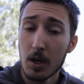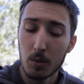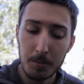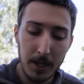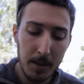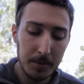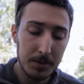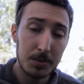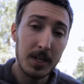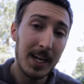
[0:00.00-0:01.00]
would be able
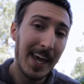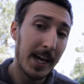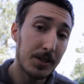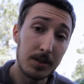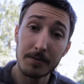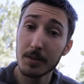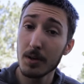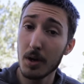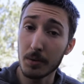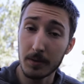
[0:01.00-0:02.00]
to take action of their
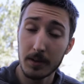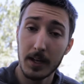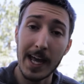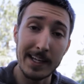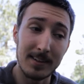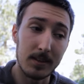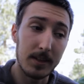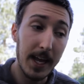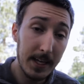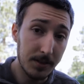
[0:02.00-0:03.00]
own and
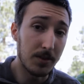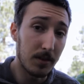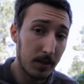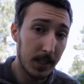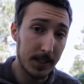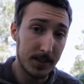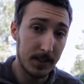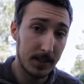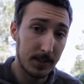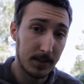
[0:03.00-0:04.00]
end the
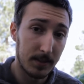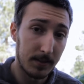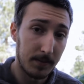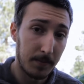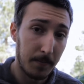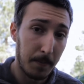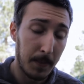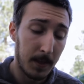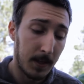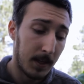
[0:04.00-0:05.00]
incident.
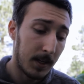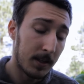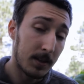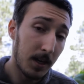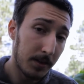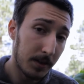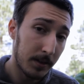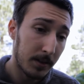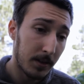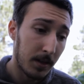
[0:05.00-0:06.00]
In the
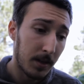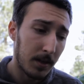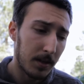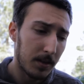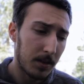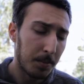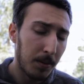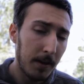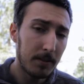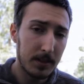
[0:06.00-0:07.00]
other, the
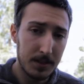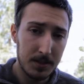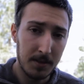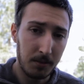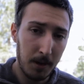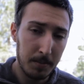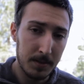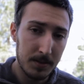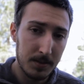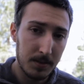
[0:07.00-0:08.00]
prevalence of
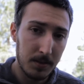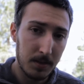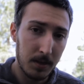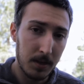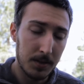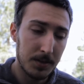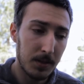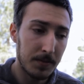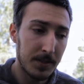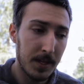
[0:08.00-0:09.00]
weapons
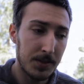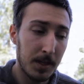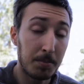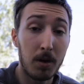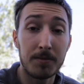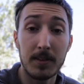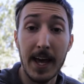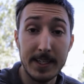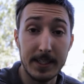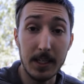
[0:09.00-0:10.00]
serves as a
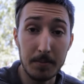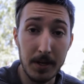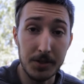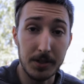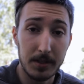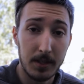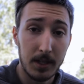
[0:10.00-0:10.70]
prophylactic measure,